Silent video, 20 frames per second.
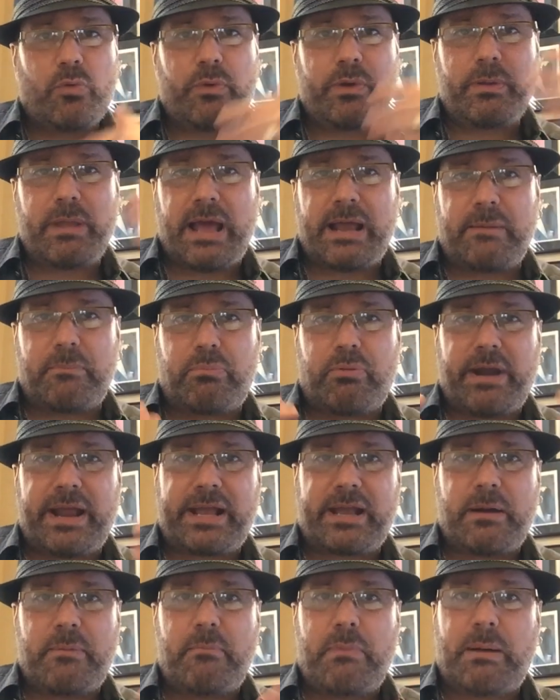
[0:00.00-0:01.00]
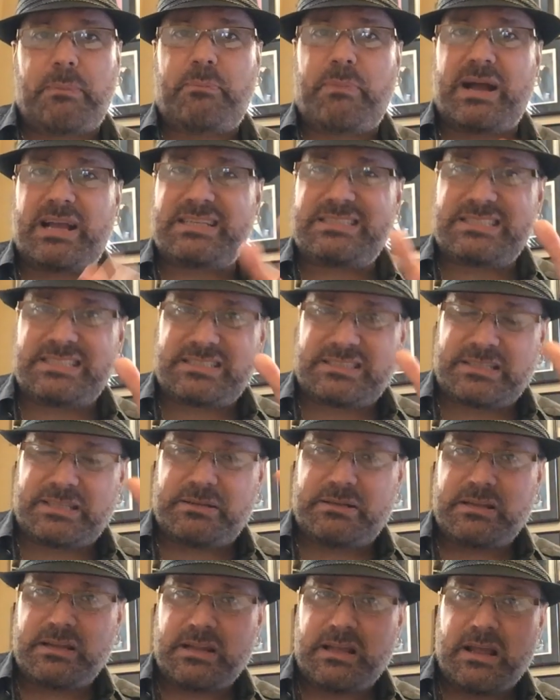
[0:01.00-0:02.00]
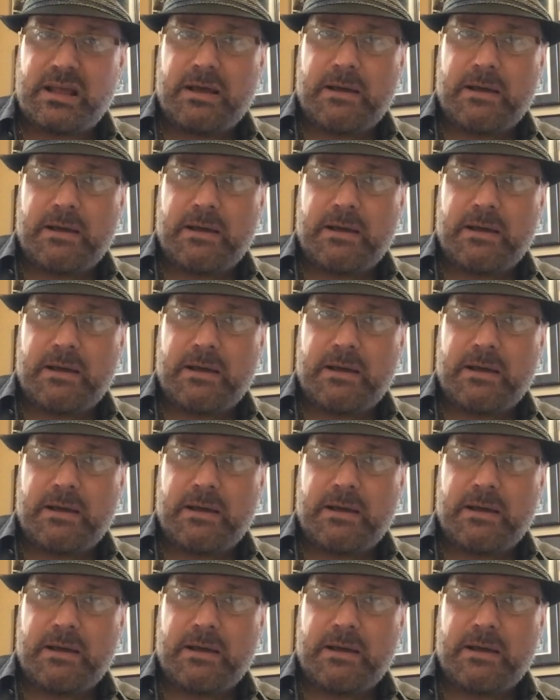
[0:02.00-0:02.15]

We had to break them up. My assistant